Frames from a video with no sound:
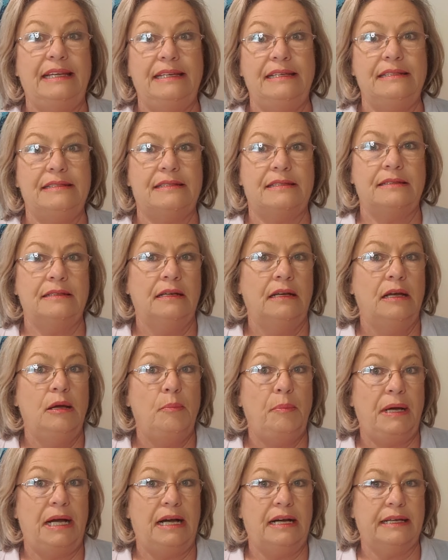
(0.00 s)
is
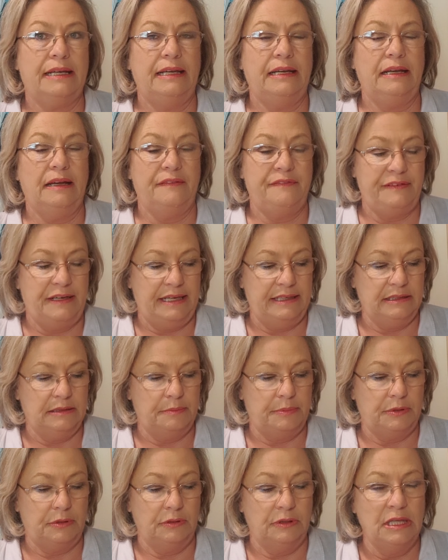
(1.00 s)
parking
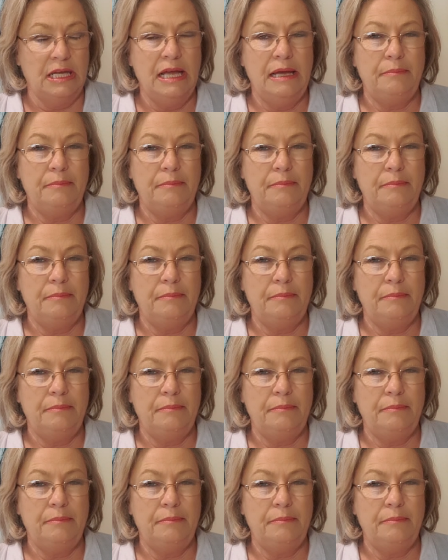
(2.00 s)
available?